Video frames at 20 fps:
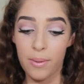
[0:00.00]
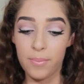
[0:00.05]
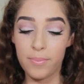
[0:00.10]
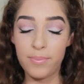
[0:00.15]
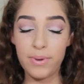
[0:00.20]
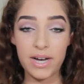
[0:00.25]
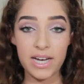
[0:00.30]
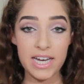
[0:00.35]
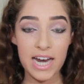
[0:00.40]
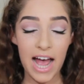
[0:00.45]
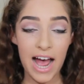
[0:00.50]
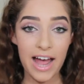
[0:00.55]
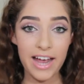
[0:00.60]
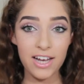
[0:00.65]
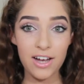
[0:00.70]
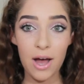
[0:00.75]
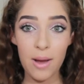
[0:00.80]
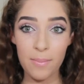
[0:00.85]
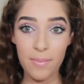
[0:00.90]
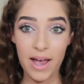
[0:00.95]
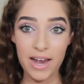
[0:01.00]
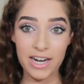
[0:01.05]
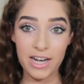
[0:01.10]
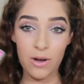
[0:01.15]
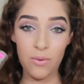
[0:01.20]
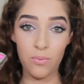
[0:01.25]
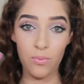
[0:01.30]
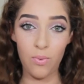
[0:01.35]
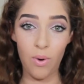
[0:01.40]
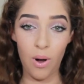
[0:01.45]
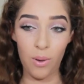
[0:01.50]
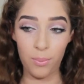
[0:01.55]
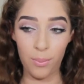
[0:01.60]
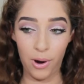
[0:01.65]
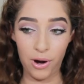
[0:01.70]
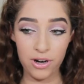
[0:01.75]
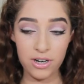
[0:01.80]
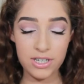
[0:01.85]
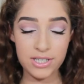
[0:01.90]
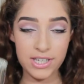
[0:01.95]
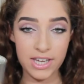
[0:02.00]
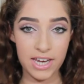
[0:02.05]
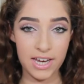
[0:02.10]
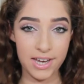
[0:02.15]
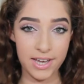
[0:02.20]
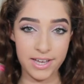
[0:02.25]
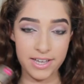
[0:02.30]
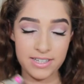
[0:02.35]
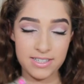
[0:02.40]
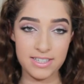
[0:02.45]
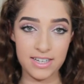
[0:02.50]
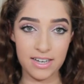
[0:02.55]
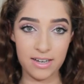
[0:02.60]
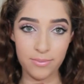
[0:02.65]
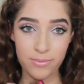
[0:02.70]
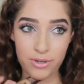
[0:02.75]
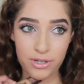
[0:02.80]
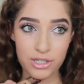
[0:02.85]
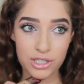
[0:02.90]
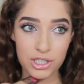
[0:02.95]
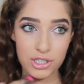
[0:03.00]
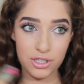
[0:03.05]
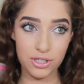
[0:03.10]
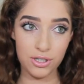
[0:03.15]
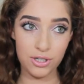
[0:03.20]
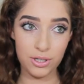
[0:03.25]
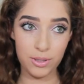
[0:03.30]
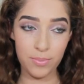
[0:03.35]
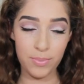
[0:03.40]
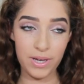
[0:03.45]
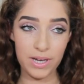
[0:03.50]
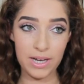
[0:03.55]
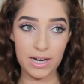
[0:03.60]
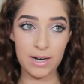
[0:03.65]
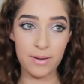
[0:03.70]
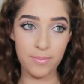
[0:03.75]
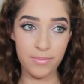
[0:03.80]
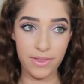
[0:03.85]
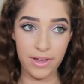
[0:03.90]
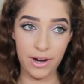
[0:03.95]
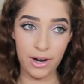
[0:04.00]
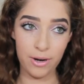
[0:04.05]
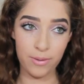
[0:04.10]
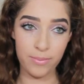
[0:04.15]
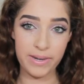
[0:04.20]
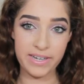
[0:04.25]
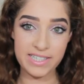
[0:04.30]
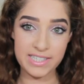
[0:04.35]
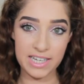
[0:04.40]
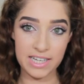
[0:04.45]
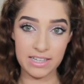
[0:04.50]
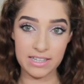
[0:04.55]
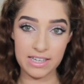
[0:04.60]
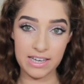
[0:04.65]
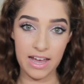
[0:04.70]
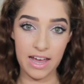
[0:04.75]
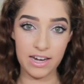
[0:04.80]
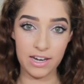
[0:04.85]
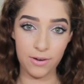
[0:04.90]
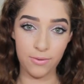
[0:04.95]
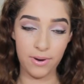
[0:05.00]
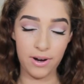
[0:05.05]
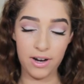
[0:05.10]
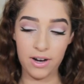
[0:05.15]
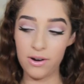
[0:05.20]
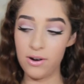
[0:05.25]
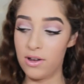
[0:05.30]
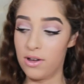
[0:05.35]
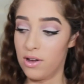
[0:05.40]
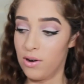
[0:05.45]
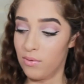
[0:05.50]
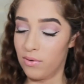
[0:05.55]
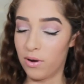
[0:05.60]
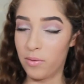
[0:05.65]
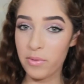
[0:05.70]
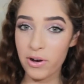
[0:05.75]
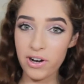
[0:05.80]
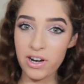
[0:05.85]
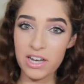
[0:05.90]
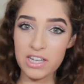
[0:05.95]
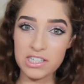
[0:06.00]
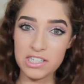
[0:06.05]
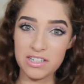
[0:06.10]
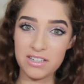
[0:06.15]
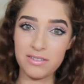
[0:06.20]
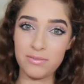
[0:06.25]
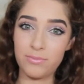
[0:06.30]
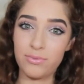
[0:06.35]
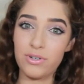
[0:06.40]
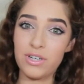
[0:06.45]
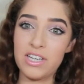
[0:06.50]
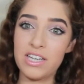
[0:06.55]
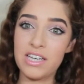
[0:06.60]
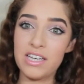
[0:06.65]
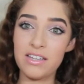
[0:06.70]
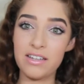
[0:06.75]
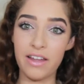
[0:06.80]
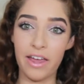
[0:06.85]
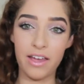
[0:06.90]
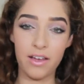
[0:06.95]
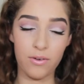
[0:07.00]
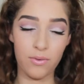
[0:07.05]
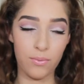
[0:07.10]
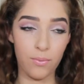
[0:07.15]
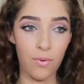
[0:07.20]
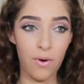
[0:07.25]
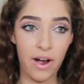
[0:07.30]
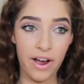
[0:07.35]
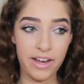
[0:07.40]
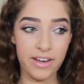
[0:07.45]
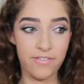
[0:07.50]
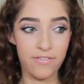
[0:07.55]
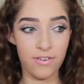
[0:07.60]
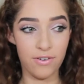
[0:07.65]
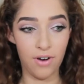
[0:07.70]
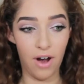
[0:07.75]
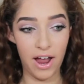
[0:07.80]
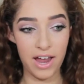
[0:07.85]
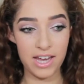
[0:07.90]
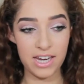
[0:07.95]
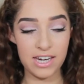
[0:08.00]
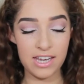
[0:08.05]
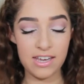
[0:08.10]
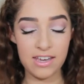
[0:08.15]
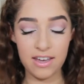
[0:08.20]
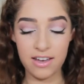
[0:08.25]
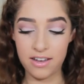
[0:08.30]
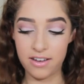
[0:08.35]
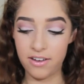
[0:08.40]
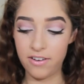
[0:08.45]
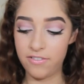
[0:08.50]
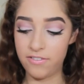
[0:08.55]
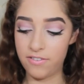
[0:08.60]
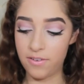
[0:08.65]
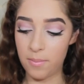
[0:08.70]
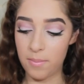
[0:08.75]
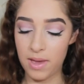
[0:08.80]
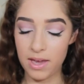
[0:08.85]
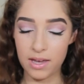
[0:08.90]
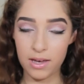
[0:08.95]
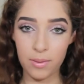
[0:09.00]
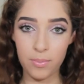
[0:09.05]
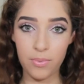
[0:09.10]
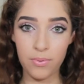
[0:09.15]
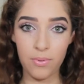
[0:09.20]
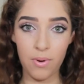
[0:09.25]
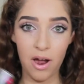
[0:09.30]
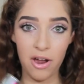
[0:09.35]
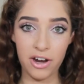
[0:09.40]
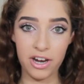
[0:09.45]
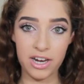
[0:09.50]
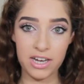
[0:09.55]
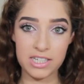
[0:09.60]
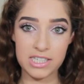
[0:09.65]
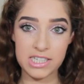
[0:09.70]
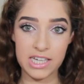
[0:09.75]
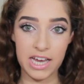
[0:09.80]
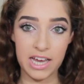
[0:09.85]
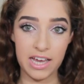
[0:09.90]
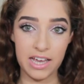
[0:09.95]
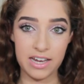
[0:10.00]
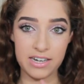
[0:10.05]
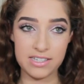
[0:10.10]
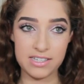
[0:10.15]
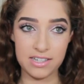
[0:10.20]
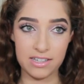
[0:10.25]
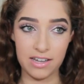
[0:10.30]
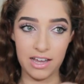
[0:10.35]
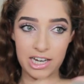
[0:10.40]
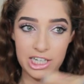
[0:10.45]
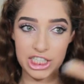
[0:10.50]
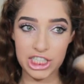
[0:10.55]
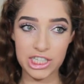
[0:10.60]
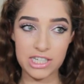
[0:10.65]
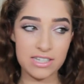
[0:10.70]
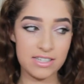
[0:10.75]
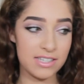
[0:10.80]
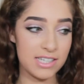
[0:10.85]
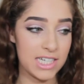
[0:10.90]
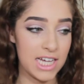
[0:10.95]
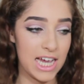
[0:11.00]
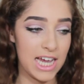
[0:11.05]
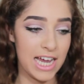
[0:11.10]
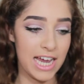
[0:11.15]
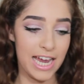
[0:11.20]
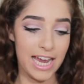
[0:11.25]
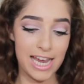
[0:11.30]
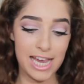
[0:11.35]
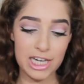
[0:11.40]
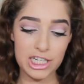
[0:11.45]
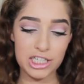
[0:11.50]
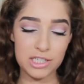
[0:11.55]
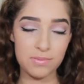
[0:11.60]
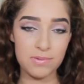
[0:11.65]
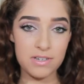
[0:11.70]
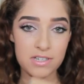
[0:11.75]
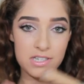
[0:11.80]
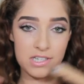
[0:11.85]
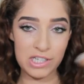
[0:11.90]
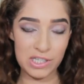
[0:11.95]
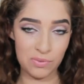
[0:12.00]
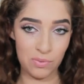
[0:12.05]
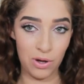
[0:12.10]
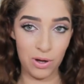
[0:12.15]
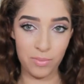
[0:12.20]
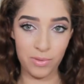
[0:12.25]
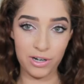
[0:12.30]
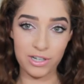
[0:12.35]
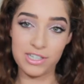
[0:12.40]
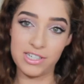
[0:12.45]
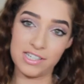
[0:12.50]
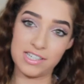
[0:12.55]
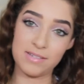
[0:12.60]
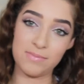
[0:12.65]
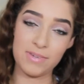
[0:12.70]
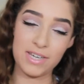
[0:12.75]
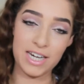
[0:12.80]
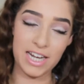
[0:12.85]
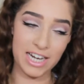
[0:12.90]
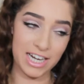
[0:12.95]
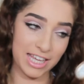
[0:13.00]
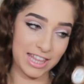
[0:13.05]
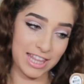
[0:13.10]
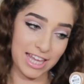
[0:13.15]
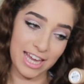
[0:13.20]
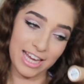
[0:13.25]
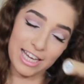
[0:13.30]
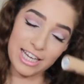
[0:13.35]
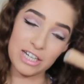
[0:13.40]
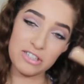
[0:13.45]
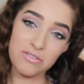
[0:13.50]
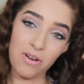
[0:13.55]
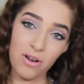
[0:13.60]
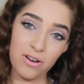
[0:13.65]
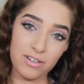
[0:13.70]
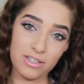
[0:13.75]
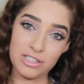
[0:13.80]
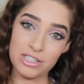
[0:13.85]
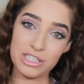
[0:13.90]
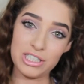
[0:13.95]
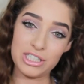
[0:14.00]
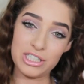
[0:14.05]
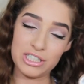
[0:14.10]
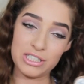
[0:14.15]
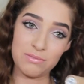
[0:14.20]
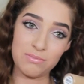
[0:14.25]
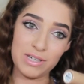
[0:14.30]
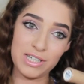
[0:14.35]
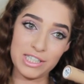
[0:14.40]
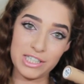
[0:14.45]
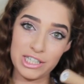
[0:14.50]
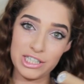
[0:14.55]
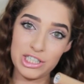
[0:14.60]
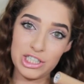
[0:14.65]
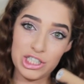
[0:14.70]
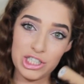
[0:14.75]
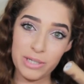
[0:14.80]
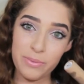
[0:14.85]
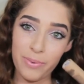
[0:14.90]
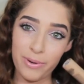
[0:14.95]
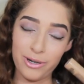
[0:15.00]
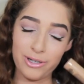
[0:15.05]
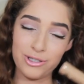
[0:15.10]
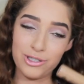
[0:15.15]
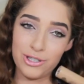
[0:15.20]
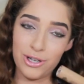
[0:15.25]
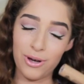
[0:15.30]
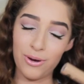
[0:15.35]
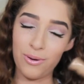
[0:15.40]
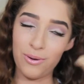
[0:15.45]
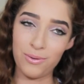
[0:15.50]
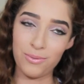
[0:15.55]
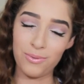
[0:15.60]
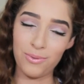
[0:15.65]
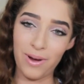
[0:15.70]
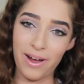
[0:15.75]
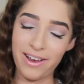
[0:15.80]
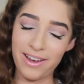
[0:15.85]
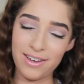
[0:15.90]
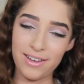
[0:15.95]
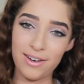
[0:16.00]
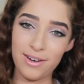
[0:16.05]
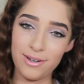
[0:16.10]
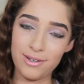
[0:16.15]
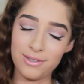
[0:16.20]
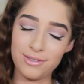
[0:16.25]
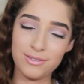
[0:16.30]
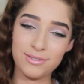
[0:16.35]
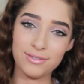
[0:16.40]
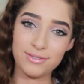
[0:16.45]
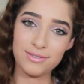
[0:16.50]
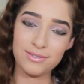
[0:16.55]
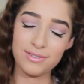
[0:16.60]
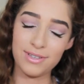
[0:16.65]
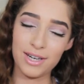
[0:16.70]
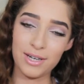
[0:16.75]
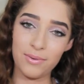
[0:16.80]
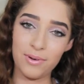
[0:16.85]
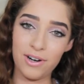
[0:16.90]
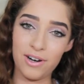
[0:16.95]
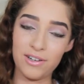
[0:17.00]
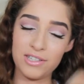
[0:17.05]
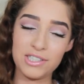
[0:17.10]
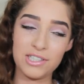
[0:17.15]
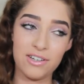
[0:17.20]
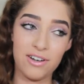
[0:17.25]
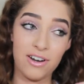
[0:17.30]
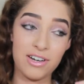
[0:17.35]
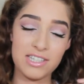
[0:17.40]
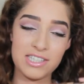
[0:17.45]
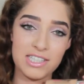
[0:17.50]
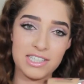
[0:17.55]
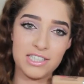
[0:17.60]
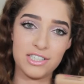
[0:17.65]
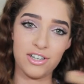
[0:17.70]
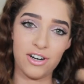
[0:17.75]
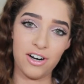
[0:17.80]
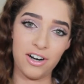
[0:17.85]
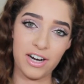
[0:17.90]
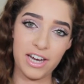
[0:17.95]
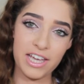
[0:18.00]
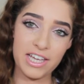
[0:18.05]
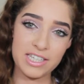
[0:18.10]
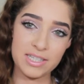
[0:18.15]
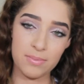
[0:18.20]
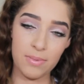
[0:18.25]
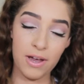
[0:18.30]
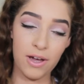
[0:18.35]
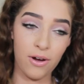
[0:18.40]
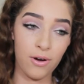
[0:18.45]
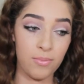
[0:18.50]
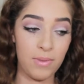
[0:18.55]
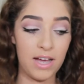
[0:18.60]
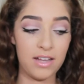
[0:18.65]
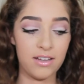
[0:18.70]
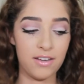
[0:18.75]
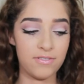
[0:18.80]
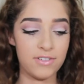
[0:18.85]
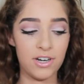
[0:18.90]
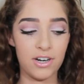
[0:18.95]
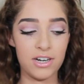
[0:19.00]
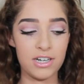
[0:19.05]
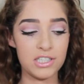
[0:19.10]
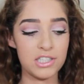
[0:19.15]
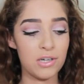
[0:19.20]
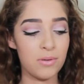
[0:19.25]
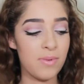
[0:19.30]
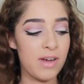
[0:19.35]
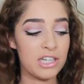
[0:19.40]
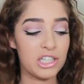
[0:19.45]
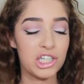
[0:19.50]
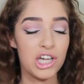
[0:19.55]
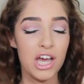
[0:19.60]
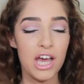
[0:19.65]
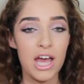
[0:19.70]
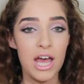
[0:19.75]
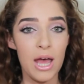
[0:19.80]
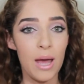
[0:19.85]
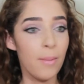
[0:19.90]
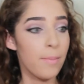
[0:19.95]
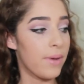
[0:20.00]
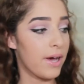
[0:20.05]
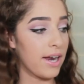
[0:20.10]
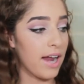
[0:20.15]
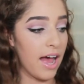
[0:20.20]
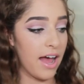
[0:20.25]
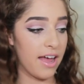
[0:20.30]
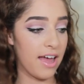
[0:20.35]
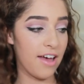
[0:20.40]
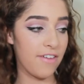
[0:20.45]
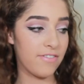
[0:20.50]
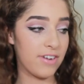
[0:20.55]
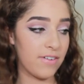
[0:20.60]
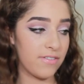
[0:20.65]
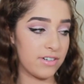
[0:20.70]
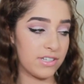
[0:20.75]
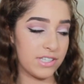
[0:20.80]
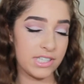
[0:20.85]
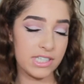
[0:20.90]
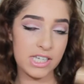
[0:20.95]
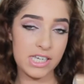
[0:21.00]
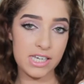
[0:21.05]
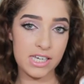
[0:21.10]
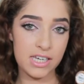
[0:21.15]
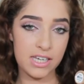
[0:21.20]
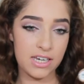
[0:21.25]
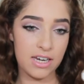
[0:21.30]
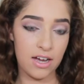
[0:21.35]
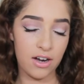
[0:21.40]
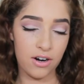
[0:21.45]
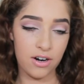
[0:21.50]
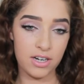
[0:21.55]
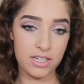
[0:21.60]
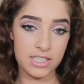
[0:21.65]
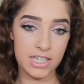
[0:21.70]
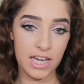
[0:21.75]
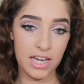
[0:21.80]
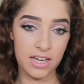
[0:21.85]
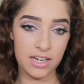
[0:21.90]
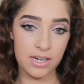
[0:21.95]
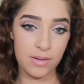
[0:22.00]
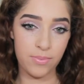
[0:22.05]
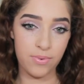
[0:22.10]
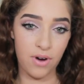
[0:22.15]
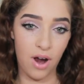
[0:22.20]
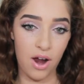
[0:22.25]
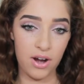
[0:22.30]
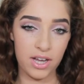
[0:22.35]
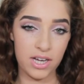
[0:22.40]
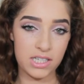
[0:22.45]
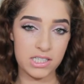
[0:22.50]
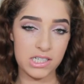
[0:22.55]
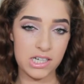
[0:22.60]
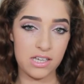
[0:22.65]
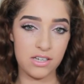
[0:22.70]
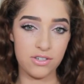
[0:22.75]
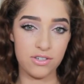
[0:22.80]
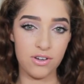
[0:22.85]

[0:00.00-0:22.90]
but I got mine at Walmart, and I'm pretty sure you can pick it up there basically anywhere. Walmart has a pretty like wide variety of makeup products and selections, and just because it's Walmart doesn't mean anything. It honestly just means it's cheaper, so why go anywhere else? Honestly, Target is my home. I love Target so much, but I have never seen hard candy products in